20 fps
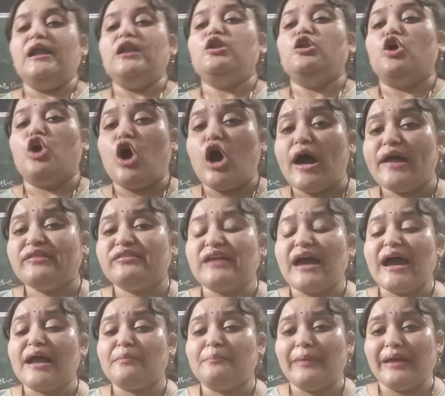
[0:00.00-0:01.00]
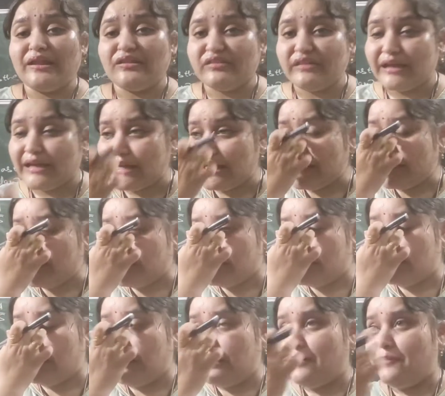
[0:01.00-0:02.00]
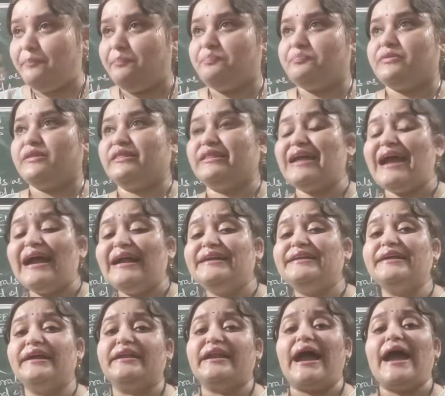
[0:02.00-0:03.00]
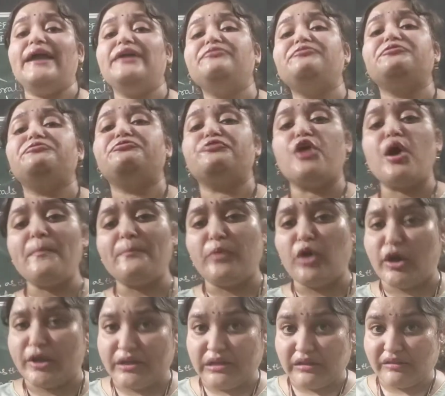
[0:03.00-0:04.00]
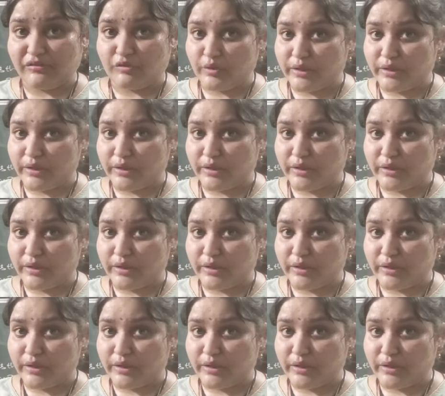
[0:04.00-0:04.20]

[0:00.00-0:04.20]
laws are basically they are derived from morals.